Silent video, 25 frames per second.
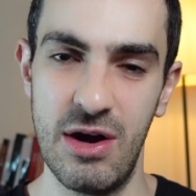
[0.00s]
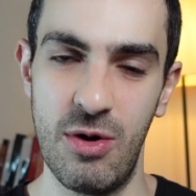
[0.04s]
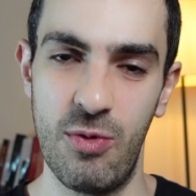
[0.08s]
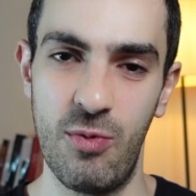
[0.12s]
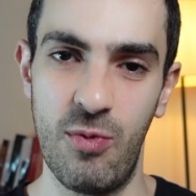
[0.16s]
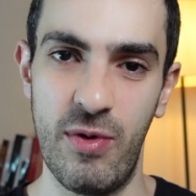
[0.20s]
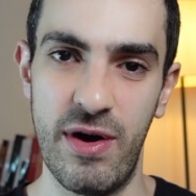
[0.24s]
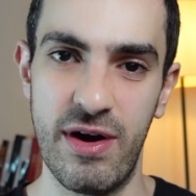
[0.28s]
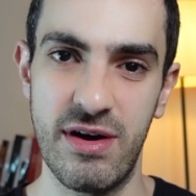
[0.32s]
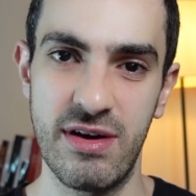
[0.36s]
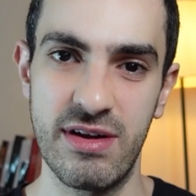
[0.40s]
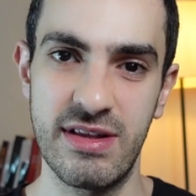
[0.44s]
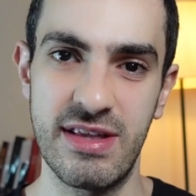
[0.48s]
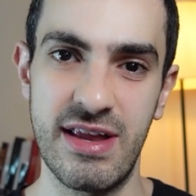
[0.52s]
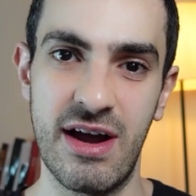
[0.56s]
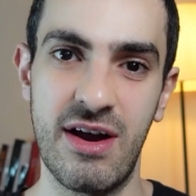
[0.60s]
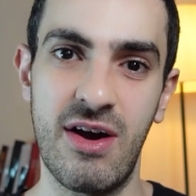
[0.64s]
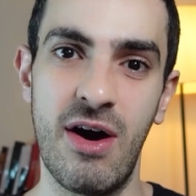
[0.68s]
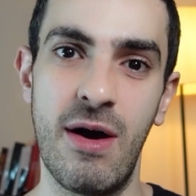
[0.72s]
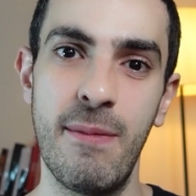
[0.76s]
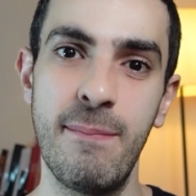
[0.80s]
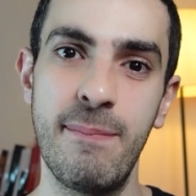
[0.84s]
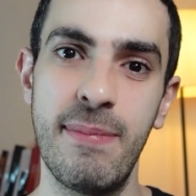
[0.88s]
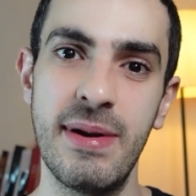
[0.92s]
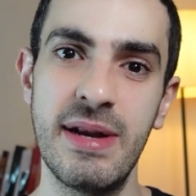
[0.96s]
where the
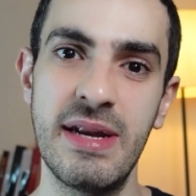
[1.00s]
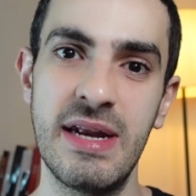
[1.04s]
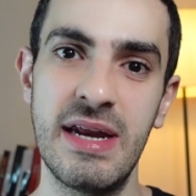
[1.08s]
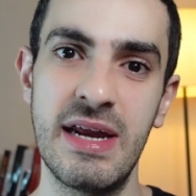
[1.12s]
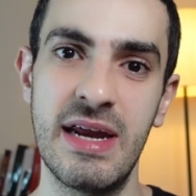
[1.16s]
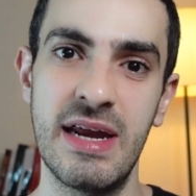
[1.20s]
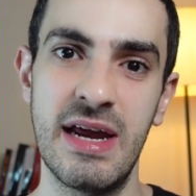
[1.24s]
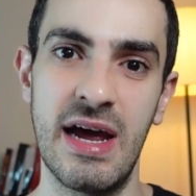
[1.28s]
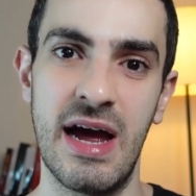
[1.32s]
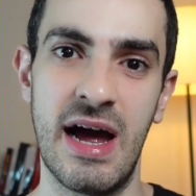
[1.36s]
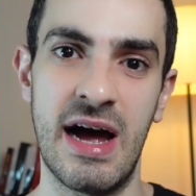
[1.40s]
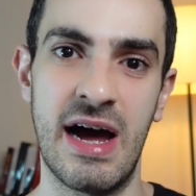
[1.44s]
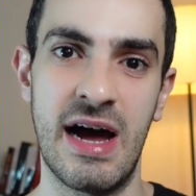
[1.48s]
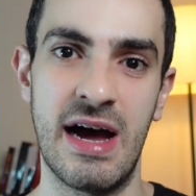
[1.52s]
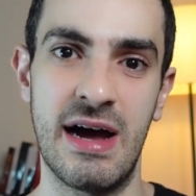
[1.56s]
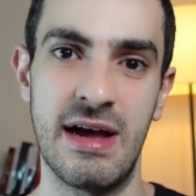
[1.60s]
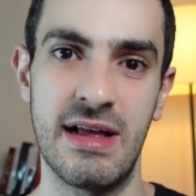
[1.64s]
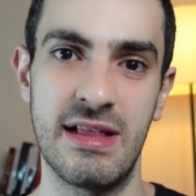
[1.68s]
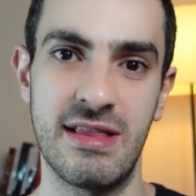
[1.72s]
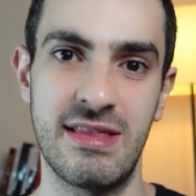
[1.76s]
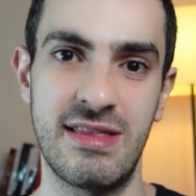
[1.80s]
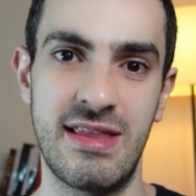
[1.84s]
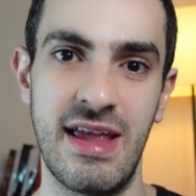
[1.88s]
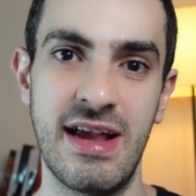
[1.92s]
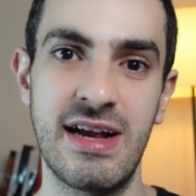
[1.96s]
company
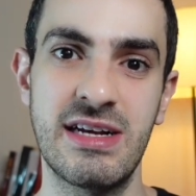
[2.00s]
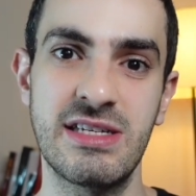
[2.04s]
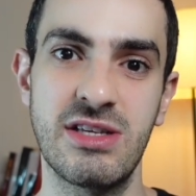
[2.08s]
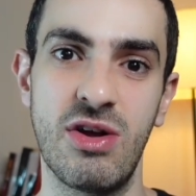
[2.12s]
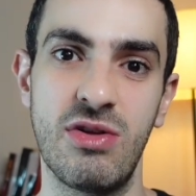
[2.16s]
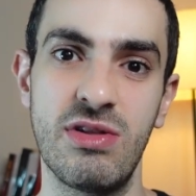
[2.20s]
takes